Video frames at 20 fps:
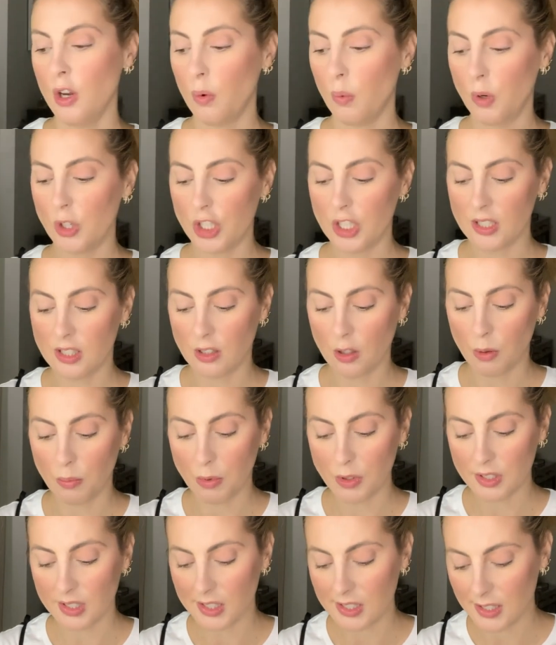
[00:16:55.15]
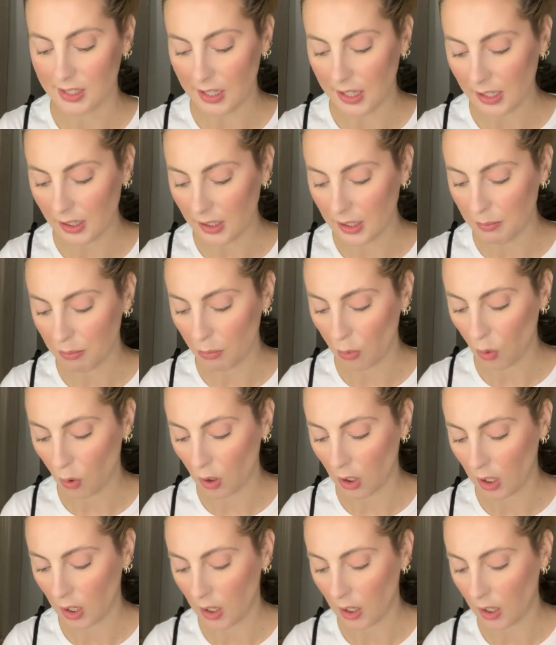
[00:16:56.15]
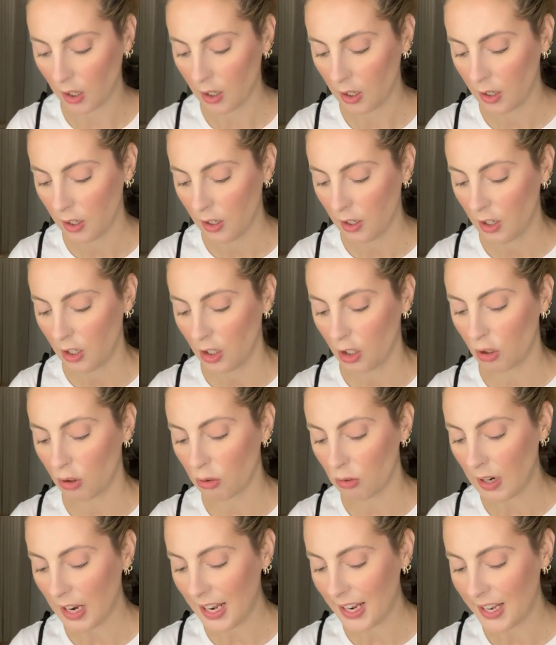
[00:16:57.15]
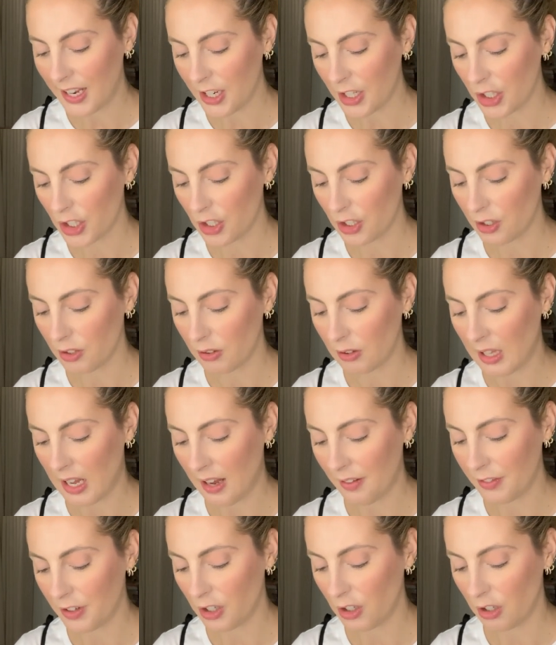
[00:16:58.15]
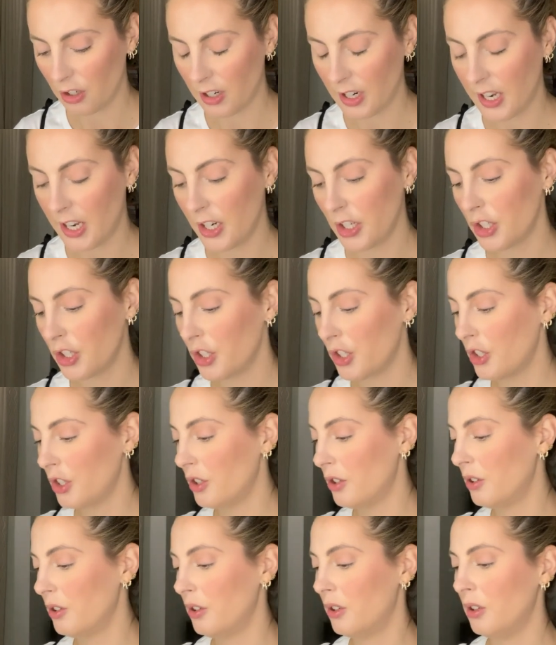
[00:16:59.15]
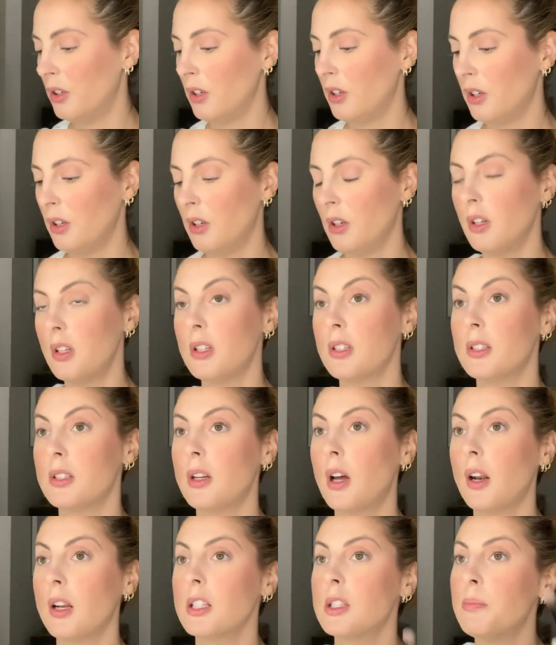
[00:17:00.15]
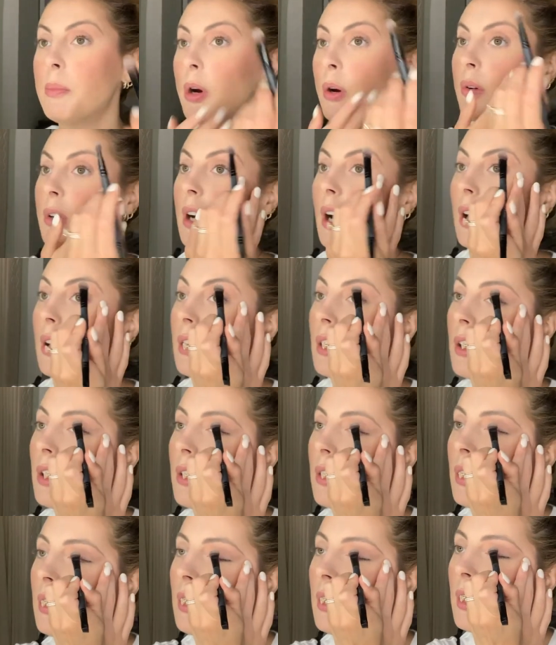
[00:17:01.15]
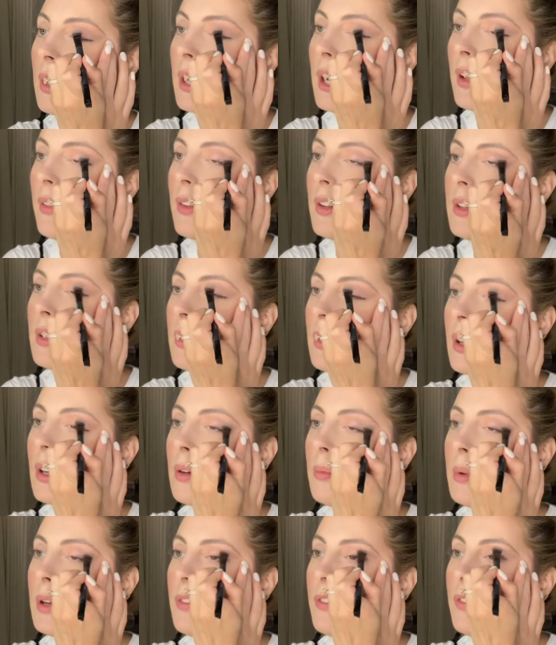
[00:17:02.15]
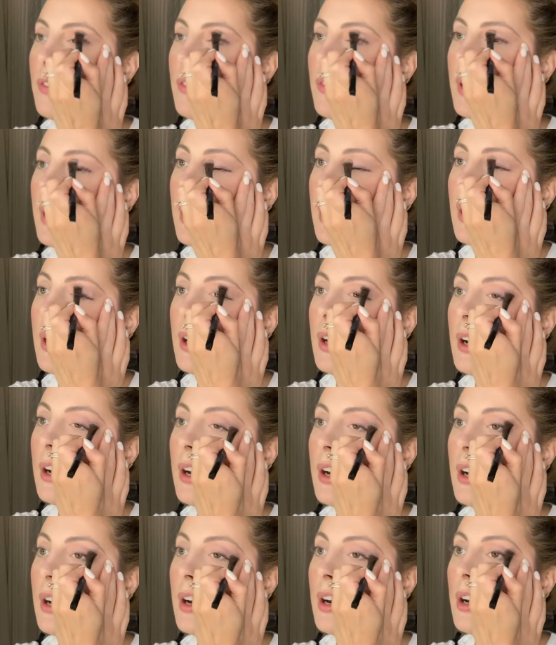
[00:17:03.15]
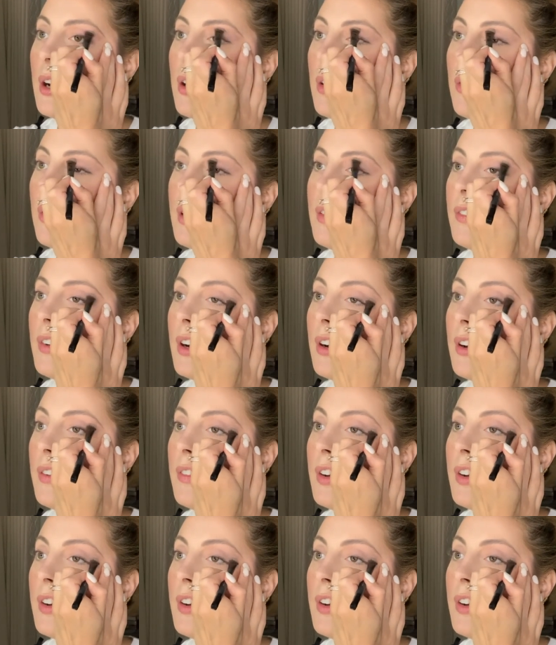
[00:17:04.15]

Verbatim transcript: which is almost a slightly more grayish, lavenderish. It's not as bone colored. Again, this is gonna be very, very,